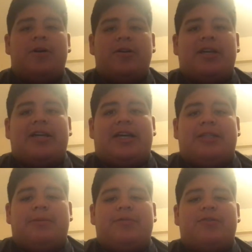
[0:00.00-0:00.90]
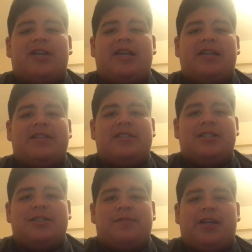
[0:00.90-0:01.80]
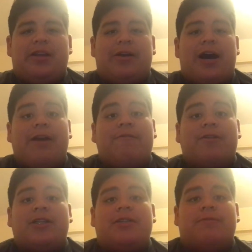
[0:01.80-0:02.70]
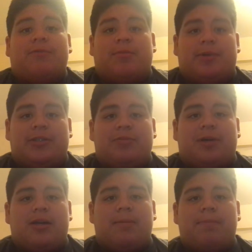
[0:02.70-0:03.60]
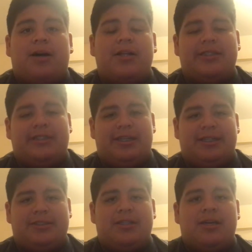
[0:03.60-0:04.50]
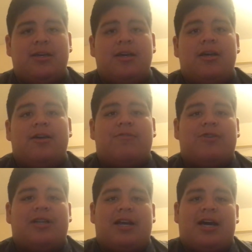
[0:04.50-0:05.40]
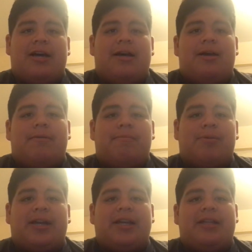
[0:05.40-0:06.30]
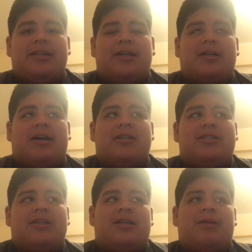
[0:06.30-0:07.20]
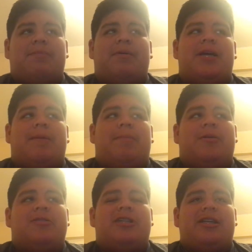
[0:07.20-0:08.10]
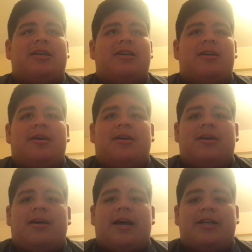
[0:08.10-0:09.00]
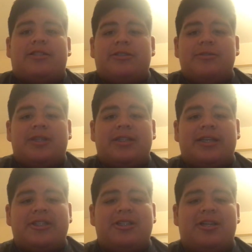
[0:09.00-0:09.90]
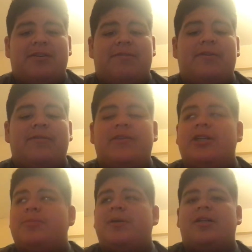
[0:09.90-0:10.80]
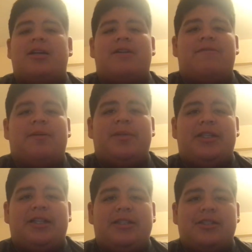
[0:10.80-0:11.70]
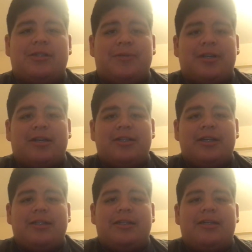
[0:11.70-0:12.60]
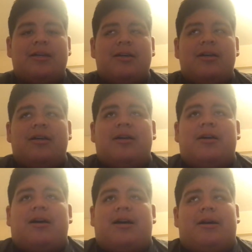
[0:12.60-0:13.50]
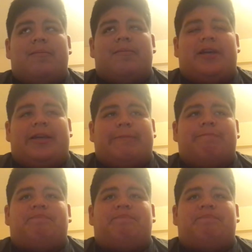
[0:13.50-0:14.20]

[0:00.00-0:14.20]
Okay guys, before we get into this video, I first and foremost want to apologize for not bringing the content up and not posting it as soon as I should have. There's been a lot of family things going on lately, um, like